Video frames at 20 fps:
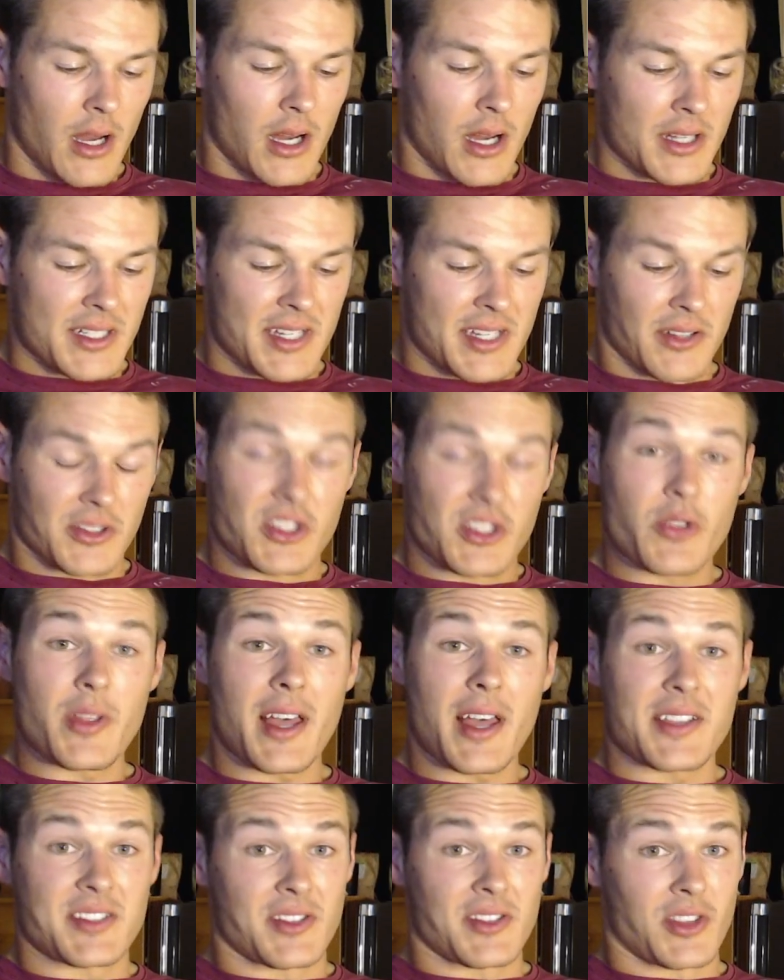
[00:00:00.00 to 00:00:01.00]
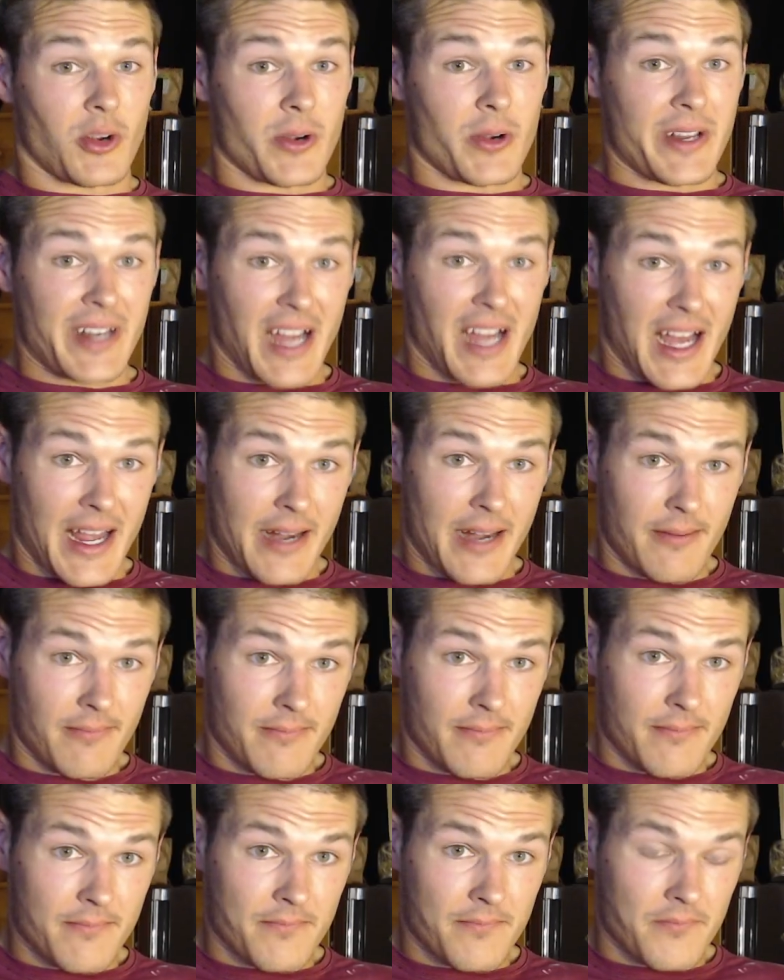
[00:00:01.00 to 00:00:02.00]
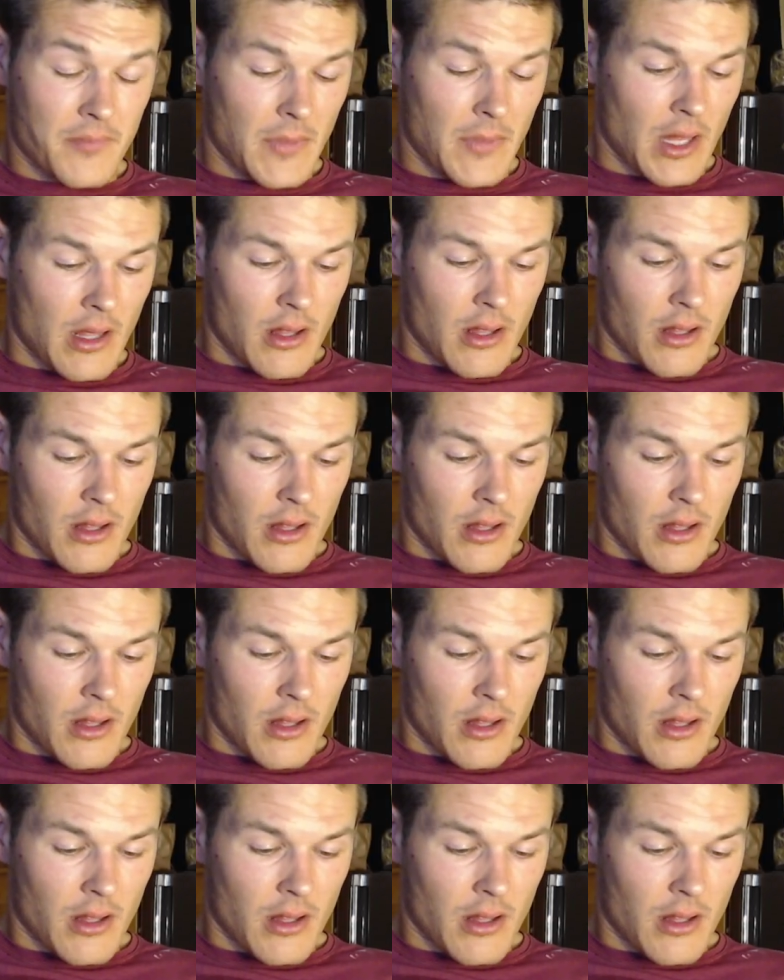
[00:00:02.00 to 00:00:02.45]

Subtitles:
until 2039.